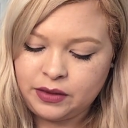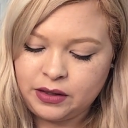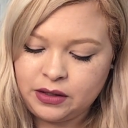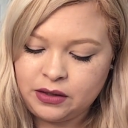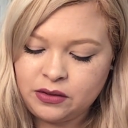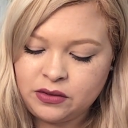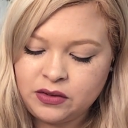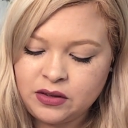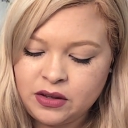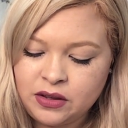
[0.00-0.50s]

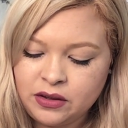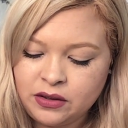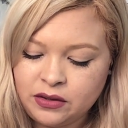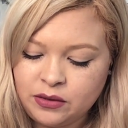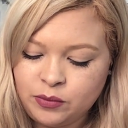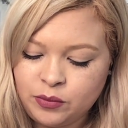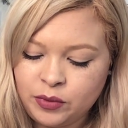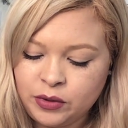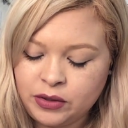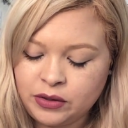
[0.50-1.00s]
See, this
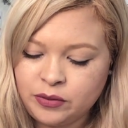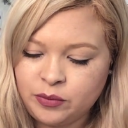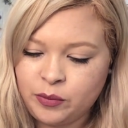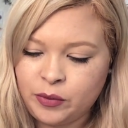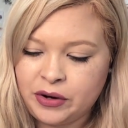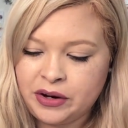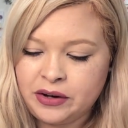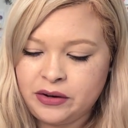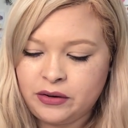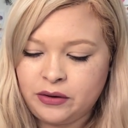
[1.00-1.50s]
book is
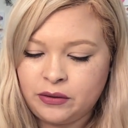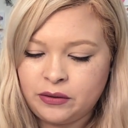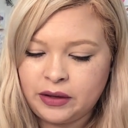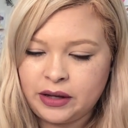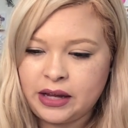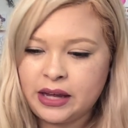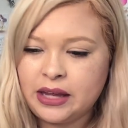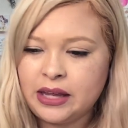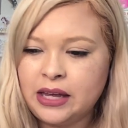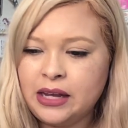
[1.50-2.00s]
brand new. Like,
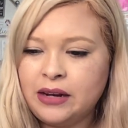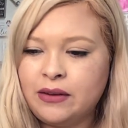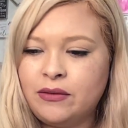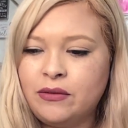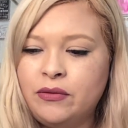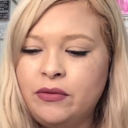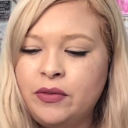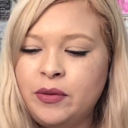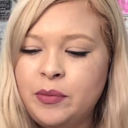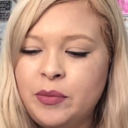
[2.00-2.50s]
I can't even
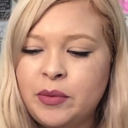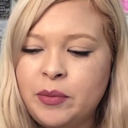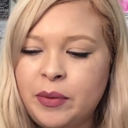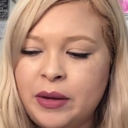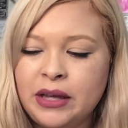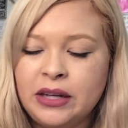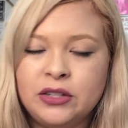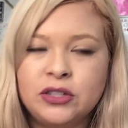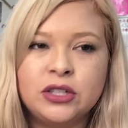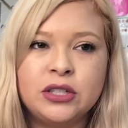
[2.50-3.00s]
flip the
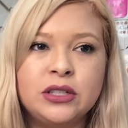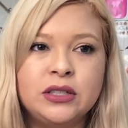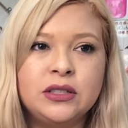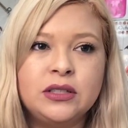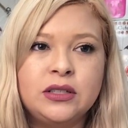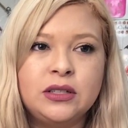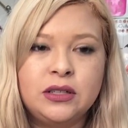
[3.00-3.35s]
pages.